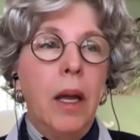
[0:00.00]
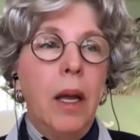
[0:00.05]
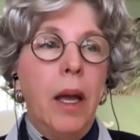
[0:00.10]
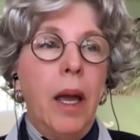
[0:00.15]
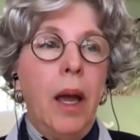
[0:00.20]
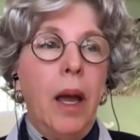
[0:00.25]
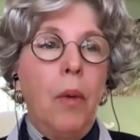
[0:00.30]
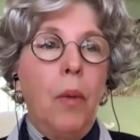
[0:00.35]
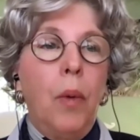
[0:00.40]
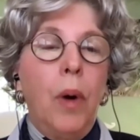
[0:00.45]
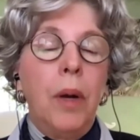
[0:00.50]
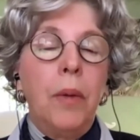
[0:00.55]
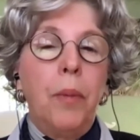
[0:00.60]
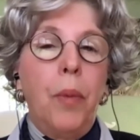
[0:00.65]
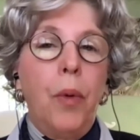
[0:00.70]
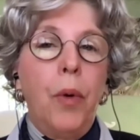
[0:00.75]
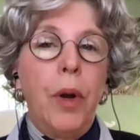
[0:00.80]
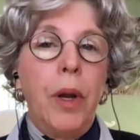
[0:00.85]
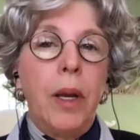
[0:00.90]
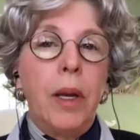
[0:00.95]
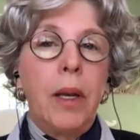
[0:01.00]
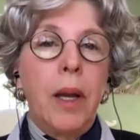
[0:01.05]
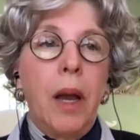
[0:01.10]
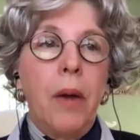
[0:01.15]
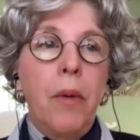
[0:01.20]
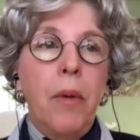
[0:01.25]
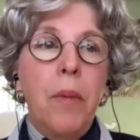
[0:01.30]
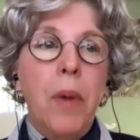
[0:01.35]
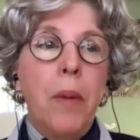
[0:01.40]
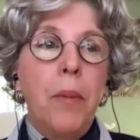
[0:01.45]
at one point I
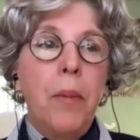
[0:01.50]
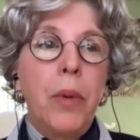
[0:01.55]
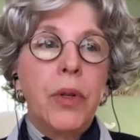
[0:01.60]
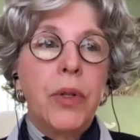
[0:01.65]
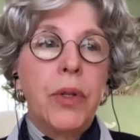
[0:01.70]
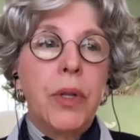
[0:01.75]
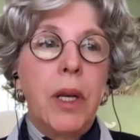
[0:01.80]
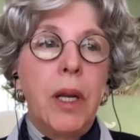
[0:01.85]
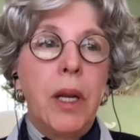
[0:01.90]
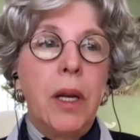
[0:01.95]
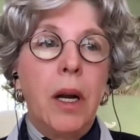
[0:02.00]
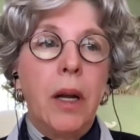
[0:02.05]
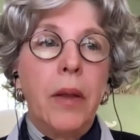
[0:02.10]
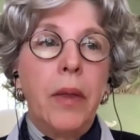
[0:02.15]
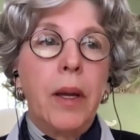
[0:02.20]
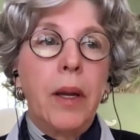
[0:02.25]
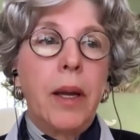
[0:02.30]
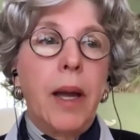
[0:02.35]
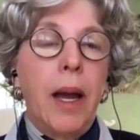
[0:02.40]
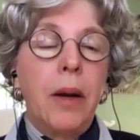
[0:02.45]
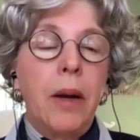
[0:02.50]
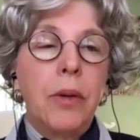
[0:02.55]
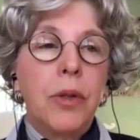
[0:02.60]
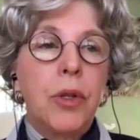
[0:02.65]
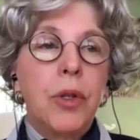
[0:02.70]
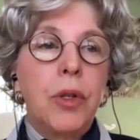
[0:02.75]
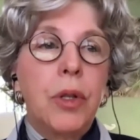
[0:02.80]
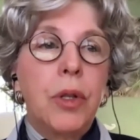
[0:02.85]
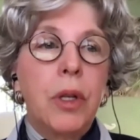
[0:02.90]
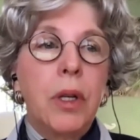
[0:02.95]
remember sitting on the
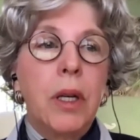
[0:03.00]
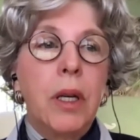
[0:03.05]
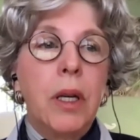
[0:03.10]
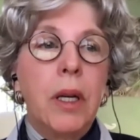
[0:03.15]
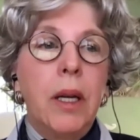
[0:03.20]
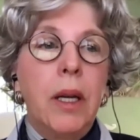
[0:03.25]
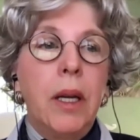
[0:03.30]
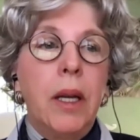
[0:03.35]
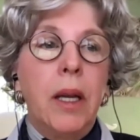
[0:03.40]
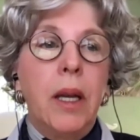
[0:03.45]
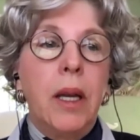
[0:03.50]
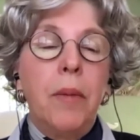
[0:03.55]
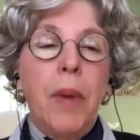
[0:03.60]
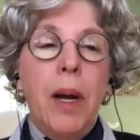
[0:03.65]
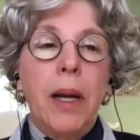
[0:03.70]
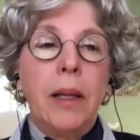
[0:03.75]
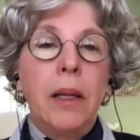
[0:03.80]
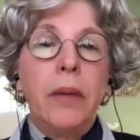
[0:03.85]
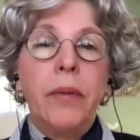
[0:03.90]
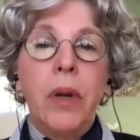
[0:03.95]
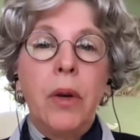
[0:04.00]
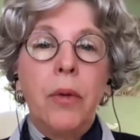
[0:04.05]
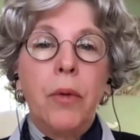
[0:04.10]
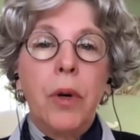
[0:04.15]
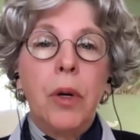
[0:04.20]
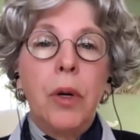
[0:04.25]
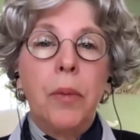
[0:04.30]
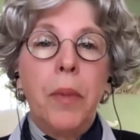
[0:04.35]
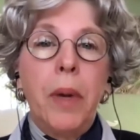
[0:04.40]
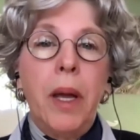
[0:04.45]
couch in my living
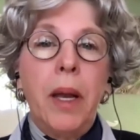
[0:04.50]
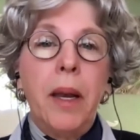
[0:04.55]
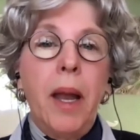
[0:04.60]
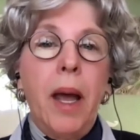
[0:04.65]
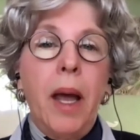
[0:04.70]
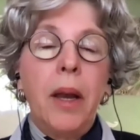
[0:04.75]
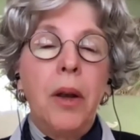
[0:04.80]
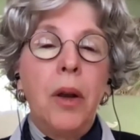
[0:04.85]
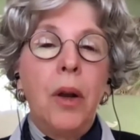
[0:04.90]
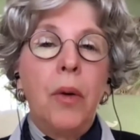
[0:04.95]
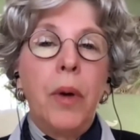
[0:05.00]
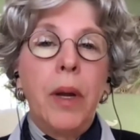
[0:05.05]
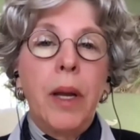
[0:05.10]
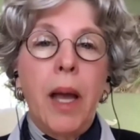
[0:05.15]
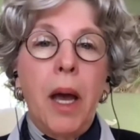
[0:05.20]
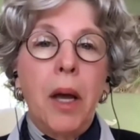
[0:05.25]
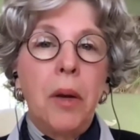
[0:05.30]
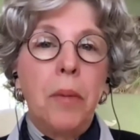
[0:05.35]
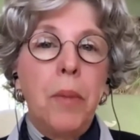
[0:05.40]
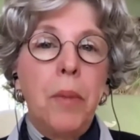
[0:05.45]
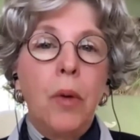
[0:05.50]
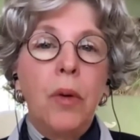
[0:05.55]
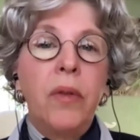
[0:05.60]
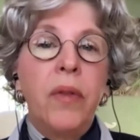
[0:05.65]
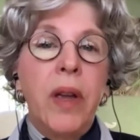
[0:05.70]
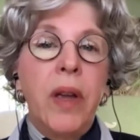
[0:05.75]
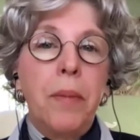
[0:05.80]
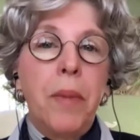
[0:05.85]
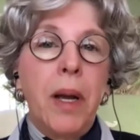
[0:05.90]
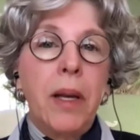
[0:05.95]
room and not knowing how to
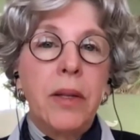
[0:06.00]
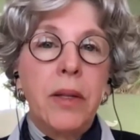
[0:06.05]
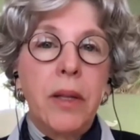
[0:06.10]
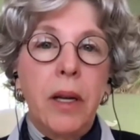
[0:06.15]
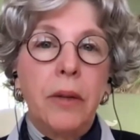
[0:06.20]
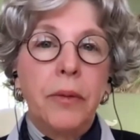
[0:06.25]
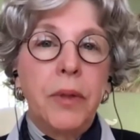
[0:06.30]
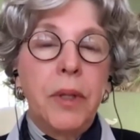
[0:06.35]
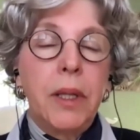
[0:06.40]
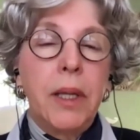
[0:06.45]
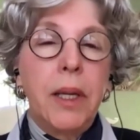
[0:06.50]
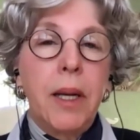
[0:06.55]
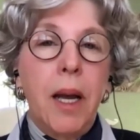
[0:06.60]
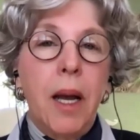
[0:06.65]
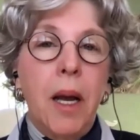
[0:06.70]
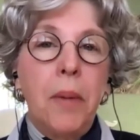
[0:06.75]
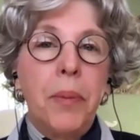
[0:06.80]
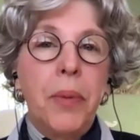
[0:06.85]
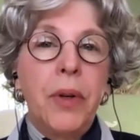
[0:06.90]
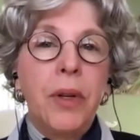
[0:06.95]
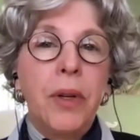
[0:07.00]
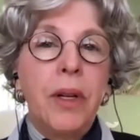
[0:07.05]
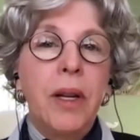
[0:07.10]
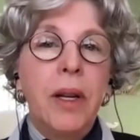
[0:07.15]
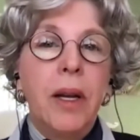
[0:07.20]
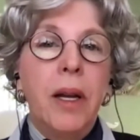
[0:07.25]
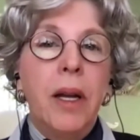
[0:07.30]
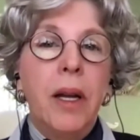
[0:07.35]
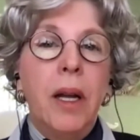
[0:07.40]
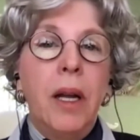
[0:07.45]
motivate myself to get up,
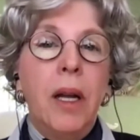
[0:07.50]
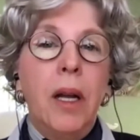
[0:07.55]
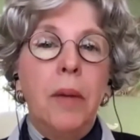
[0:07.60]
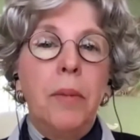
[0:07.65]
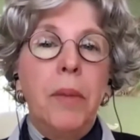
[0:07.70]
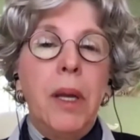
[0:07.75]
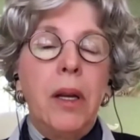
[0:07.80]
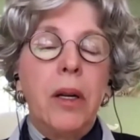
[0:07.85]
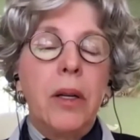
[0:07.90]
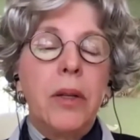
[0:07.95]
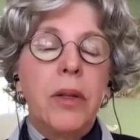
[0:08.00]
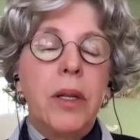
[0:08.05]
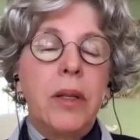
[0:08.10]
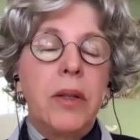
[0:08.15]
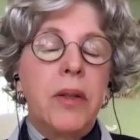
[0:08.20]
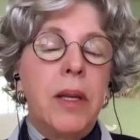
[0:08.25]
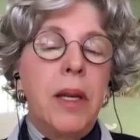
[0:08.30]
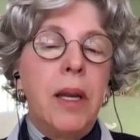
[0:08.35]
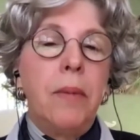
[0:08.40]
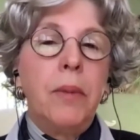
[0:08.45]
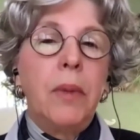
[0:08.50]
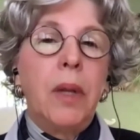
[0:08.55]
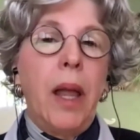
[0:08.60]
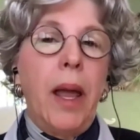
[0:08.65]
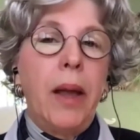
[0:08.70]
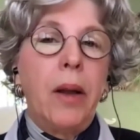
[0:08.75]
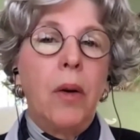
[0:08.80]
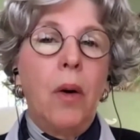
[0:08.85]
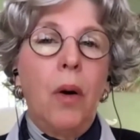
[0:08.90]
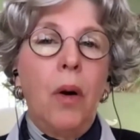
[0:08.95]
because it seemed
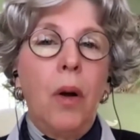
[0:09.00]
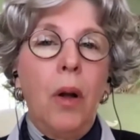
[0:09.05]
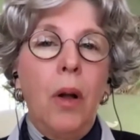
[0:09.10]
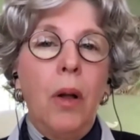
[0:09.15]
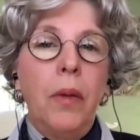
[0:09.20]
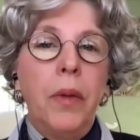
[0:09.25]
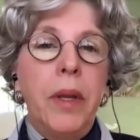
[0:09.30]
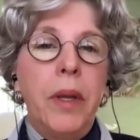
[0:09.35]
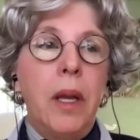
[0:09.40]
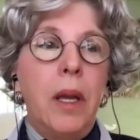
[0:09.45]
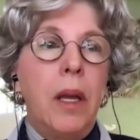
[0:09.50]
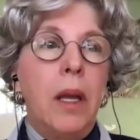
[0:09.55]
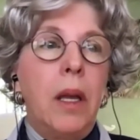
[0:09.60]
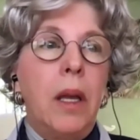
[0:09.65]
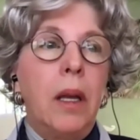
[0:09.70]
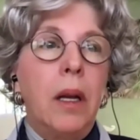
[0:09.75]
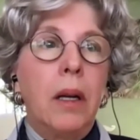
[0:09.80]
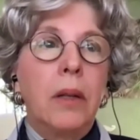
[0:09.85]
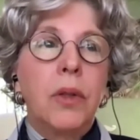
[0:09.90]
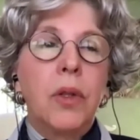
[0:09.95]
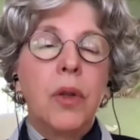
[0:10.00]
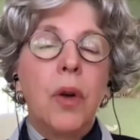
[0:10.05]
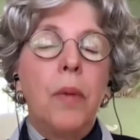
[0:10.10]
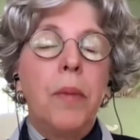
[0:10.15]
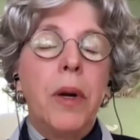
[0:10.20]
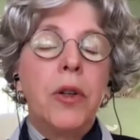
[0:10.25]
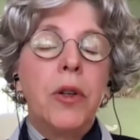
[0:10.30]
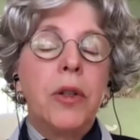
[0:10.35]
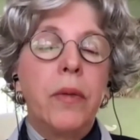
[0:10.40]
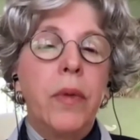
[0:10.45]
like so
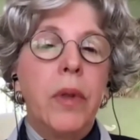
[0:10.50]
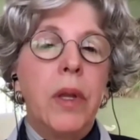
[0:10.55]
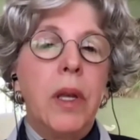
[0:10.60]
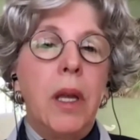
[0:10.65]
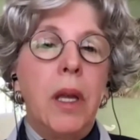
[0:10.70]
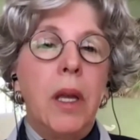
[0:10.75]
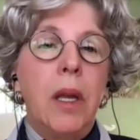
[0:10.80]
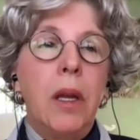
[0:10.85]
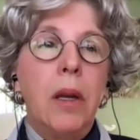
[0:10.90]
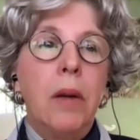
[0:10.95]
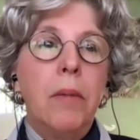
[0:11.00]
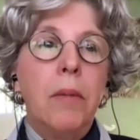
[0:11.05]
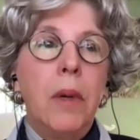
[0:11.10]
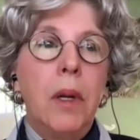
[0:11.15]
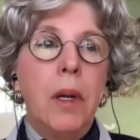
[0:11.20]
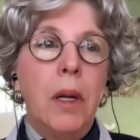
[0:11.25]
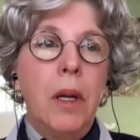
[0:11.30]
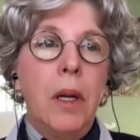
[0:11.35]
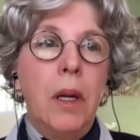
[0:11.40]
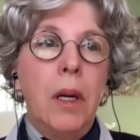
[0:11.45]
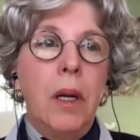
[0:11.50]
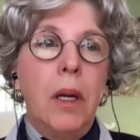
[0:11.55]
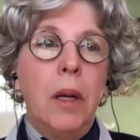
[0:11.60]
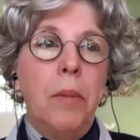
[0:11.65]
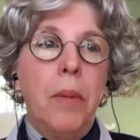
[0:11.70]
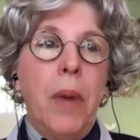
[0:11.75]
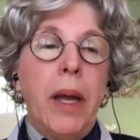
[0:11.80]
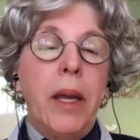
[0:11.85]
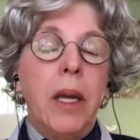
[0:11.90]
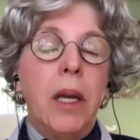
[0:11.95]
much of
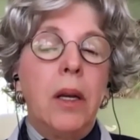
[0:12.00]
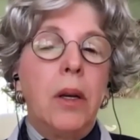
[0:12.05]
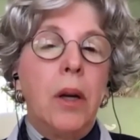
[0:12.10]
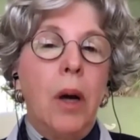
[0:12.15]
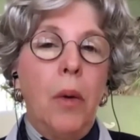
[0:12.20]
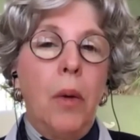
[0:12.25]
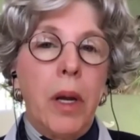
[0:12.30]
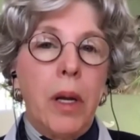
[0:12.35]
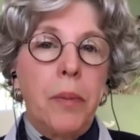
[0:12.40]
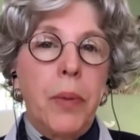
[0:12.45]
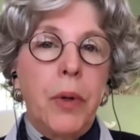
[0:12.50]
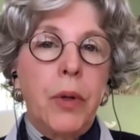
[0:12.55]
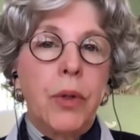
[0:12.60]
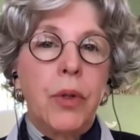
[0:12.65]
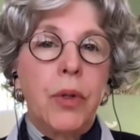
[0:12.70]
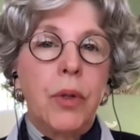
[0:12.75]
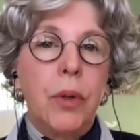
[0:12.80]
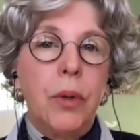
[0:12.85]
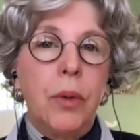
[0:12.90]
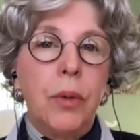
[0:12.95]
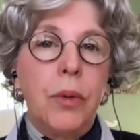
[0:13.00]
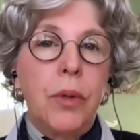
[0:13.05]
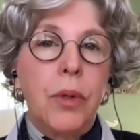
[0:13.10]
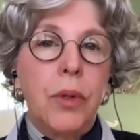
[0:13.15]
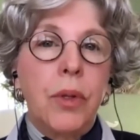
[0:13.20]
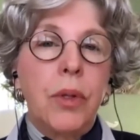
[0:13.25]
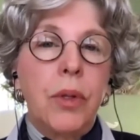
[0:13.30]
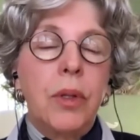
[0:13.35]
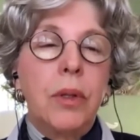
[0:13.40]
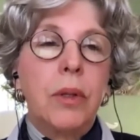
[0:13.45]
my egoic
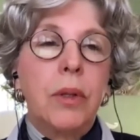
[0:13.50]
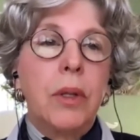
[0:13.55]
pursuits,